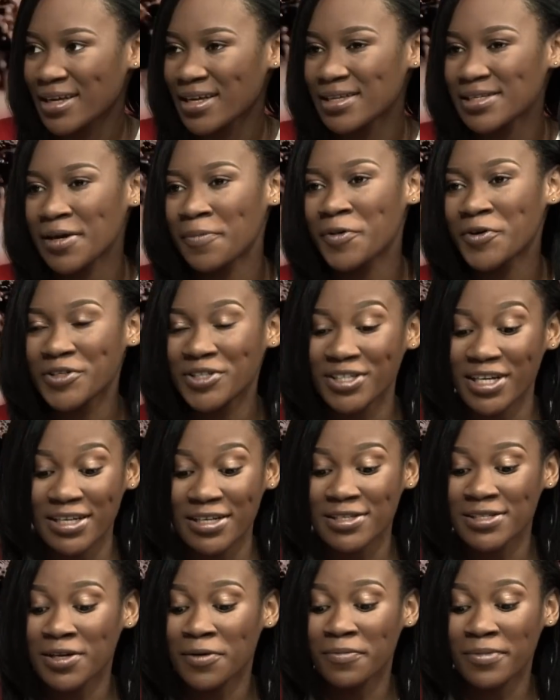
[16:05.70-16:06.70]
It's about shedding
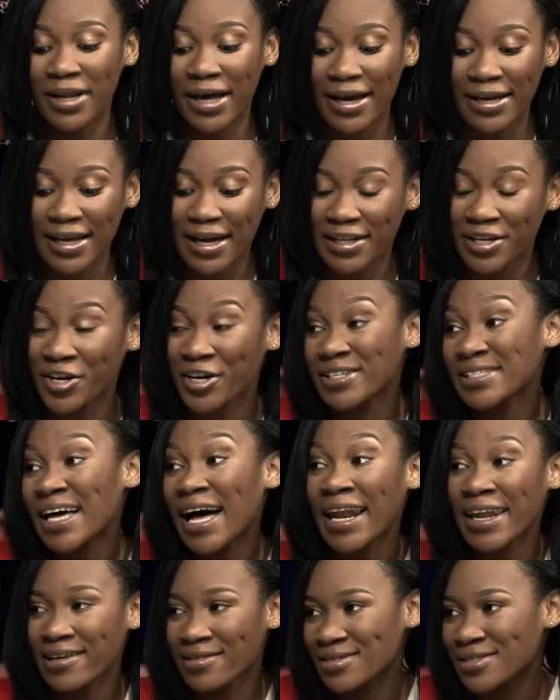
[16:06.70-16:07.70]
some light that there are
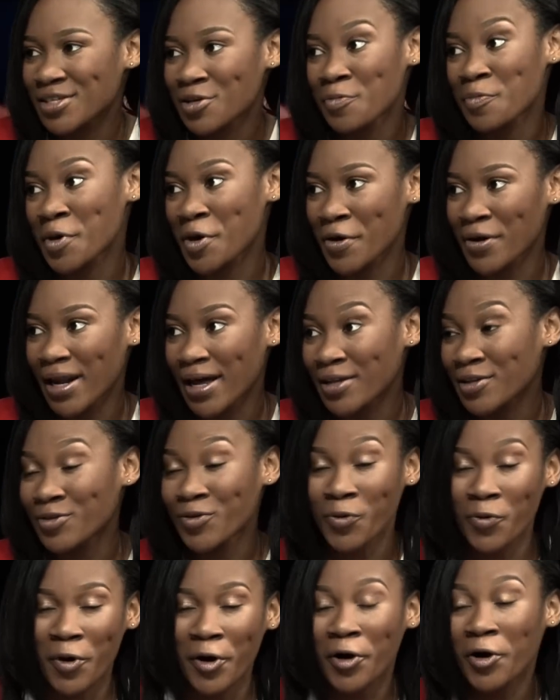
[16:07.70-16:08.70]
talents in Maryland
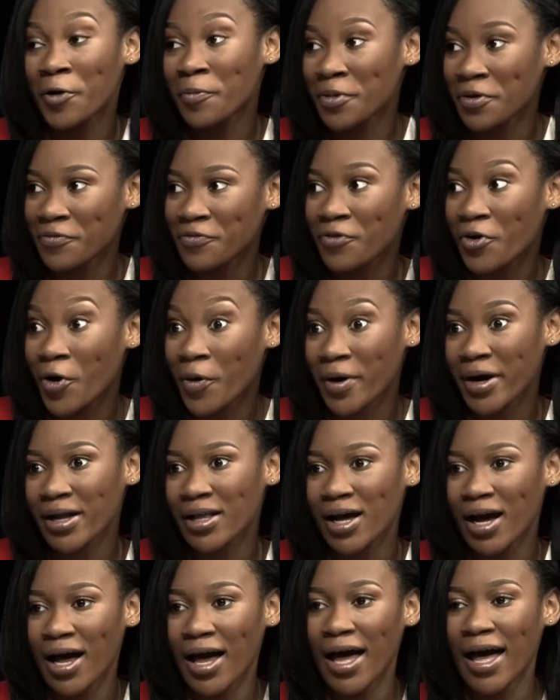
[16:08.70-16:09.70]
who are coming forward.
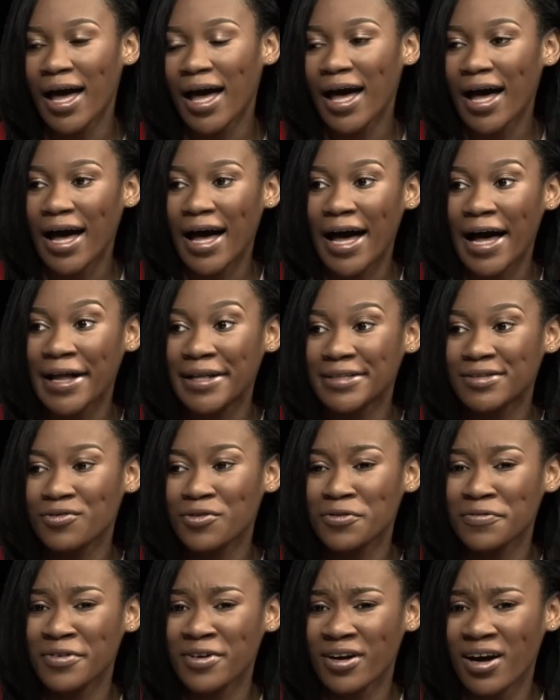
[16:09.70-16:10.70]
And
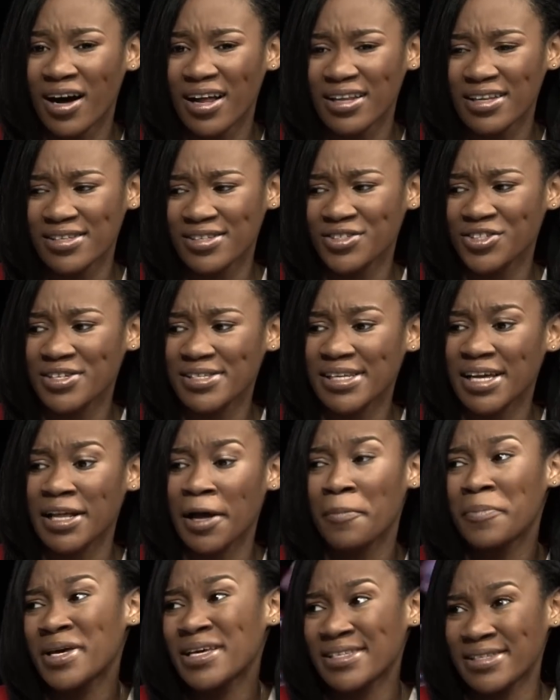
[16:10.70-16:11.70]
overall, it's just an
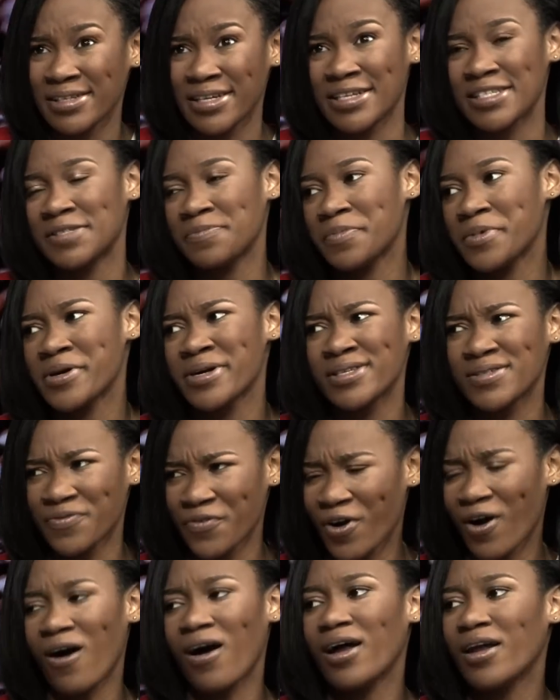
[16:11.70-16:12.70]
amazing experience
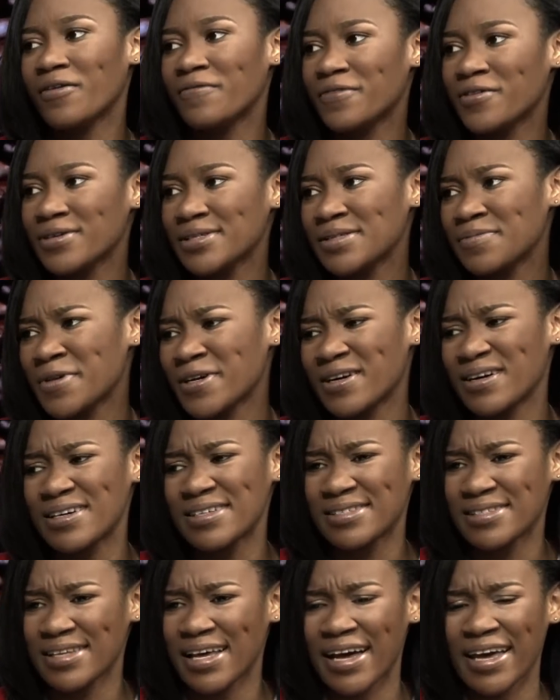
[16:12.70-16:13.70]
for all of us,
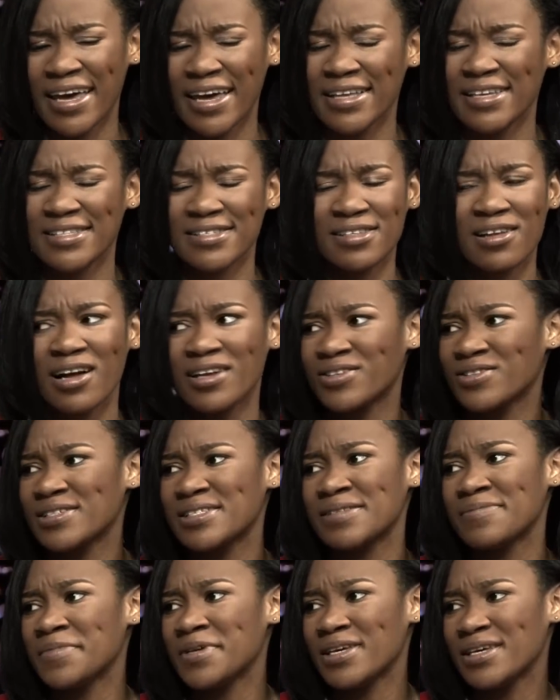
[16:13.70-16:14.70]
because again, it's not just
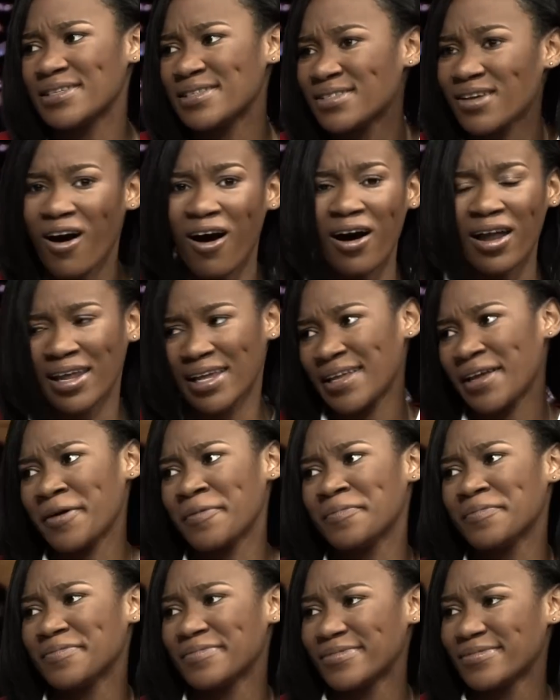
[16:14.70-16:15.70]
me, it's all of them.